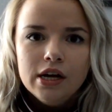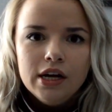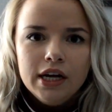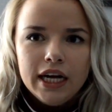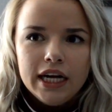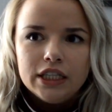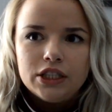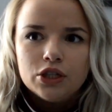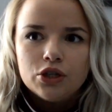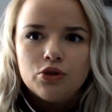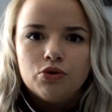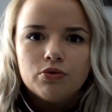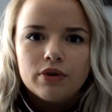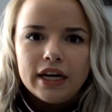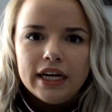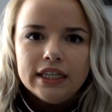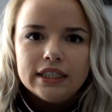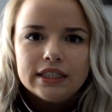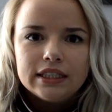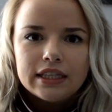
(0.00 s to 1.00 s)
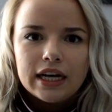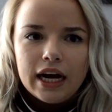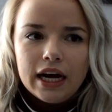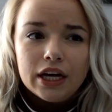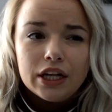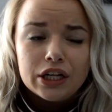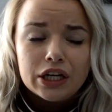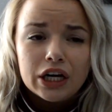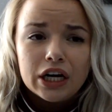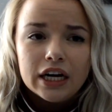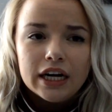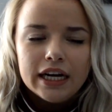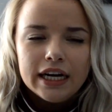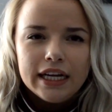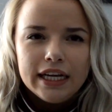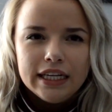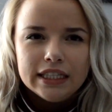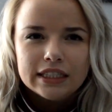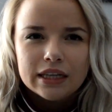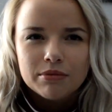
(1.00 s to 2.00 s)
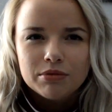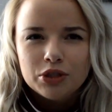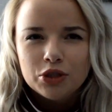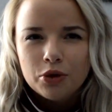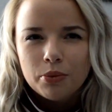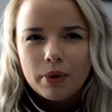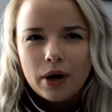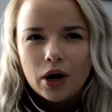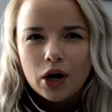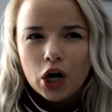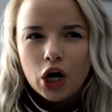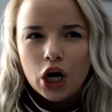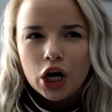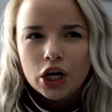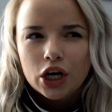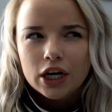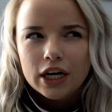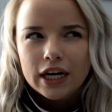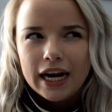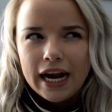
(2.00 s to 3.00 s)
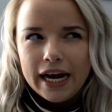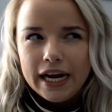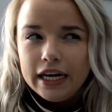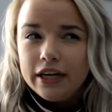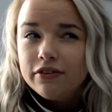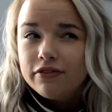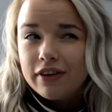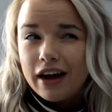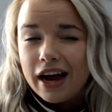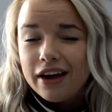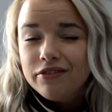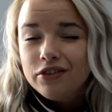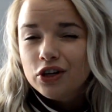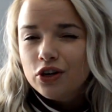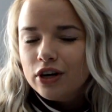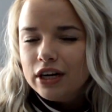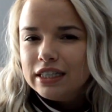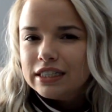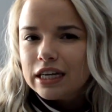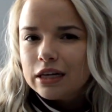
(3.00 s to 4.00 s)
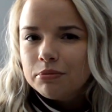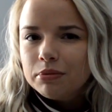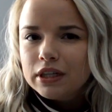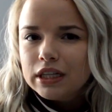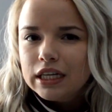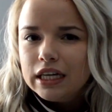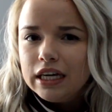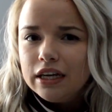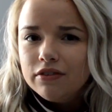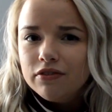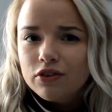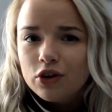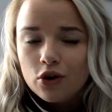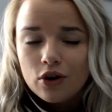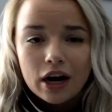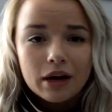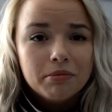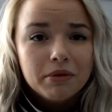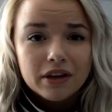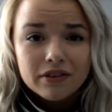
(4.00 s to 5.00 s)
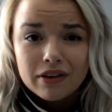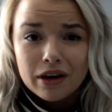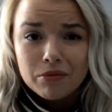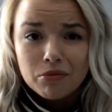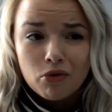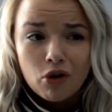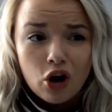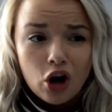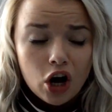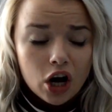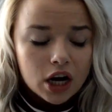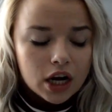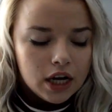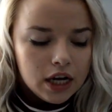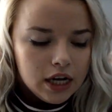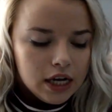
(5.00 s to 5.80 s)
It's a great styler. It heats up to about 185 degrees, I believe. Correct me if I'm wrong.